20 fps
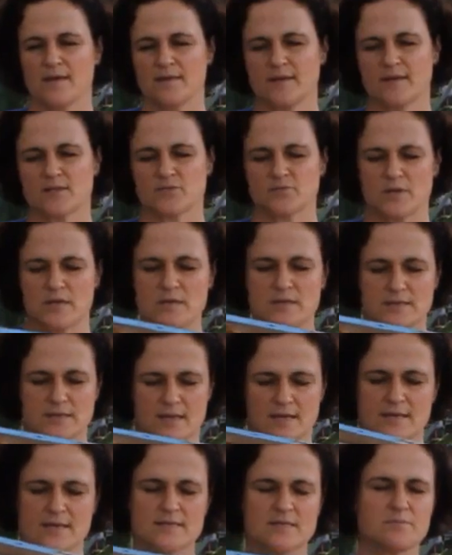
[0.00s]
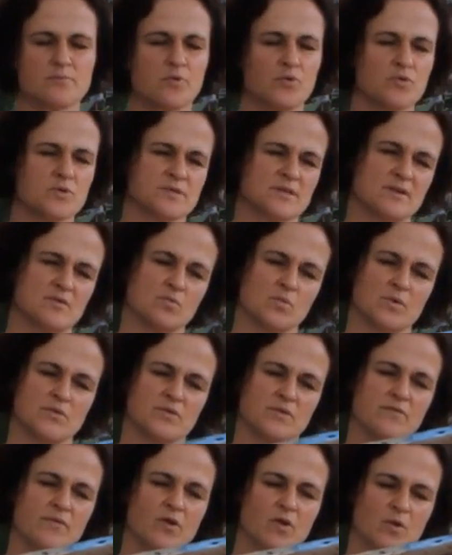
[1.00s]
Now, it is important
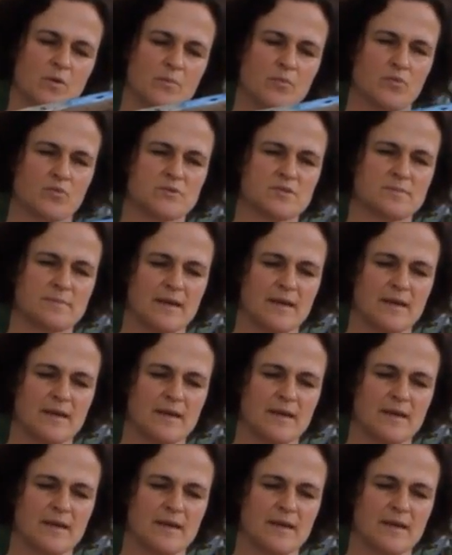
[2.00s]
with your follower board